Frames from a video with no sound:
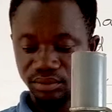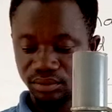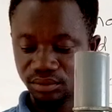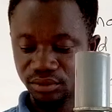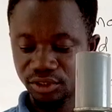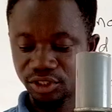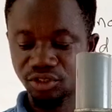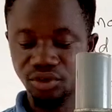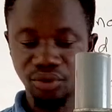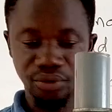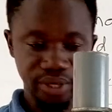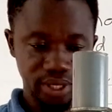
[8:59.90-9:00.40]

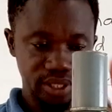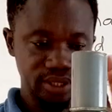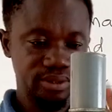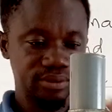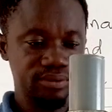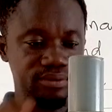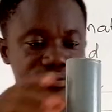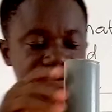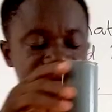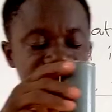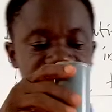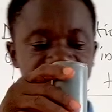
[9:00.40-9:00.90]
Sorry,
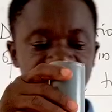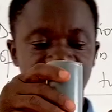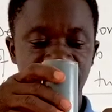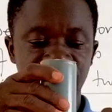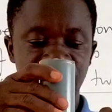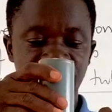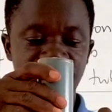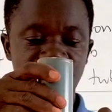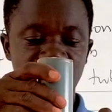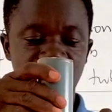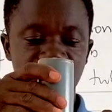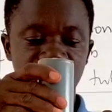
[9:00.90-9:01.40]
let
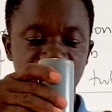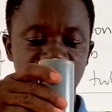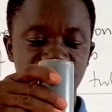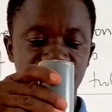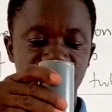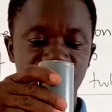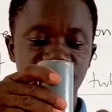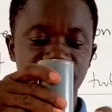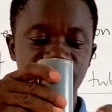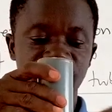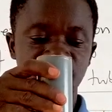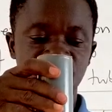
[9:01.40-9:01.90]
me
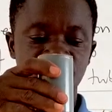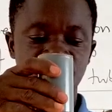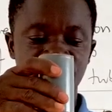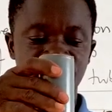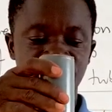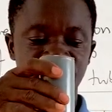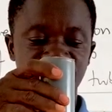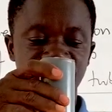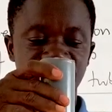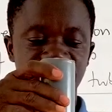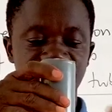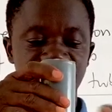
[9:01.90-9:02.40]
unscrew this one.
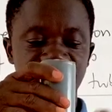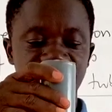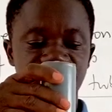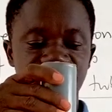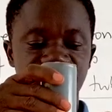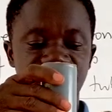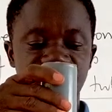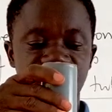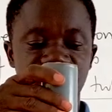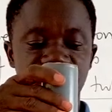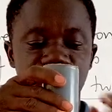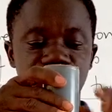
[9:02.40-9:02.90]

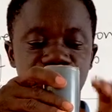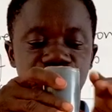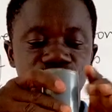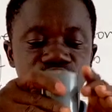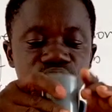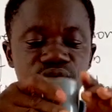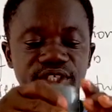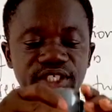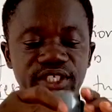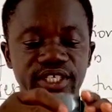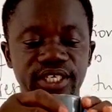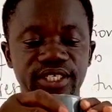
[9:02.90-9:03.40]

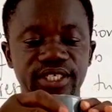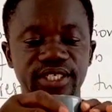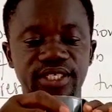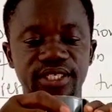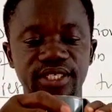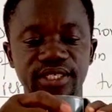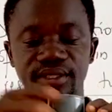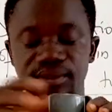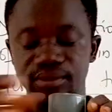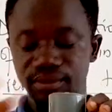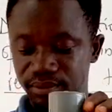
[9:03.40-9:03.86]
426.